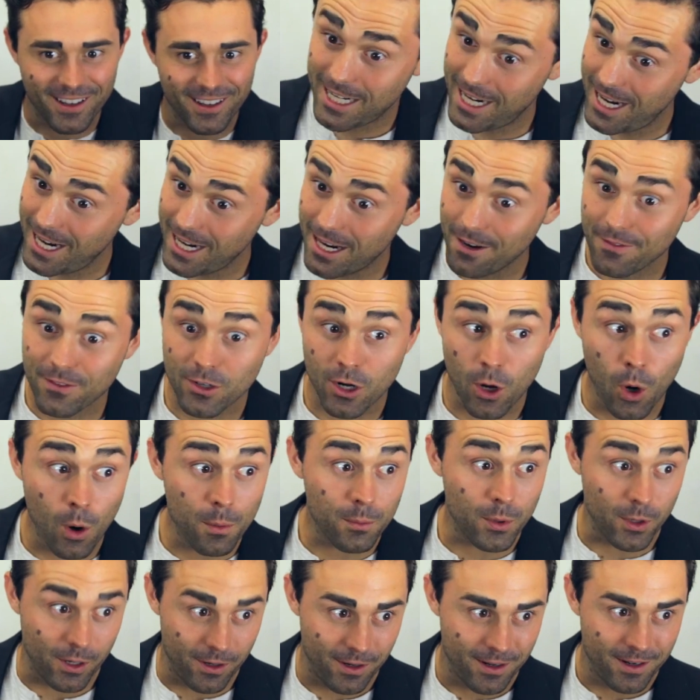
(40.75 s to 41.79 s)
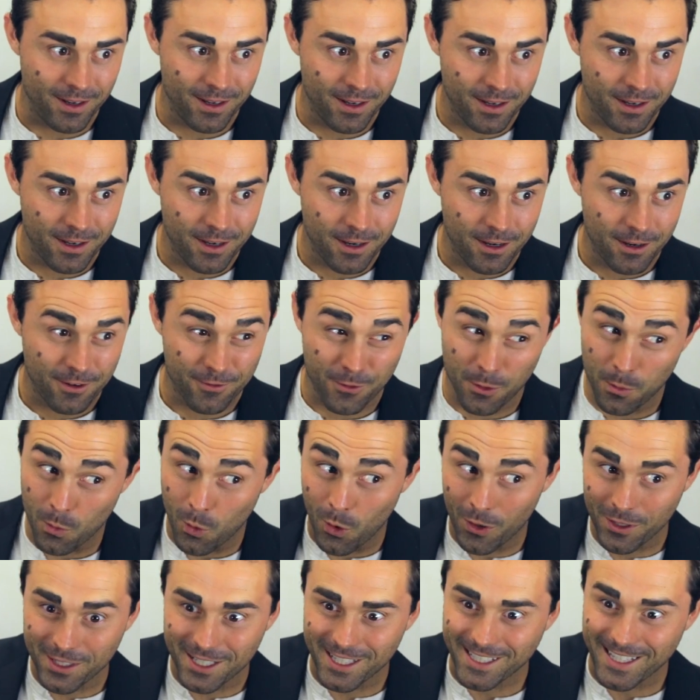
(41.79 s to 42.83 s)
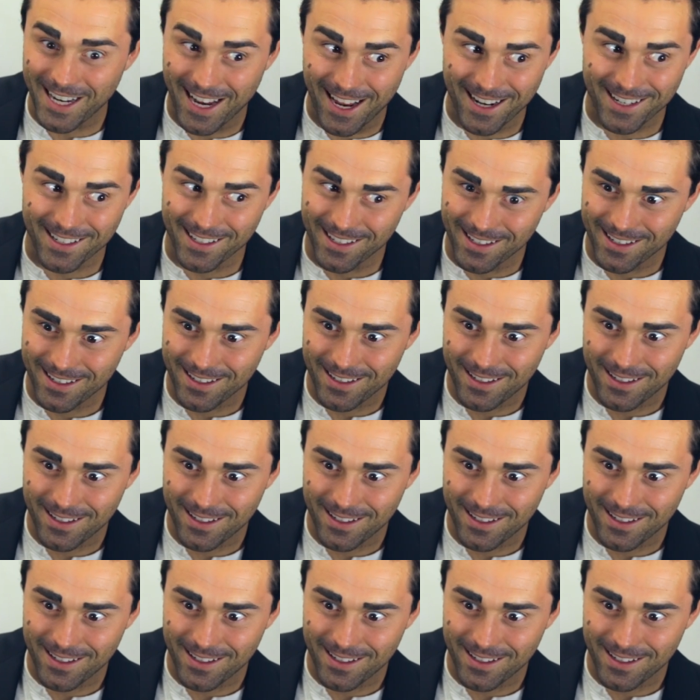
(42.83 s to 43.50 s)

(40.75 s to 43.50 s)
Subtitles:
Think of a number from 1 to 10.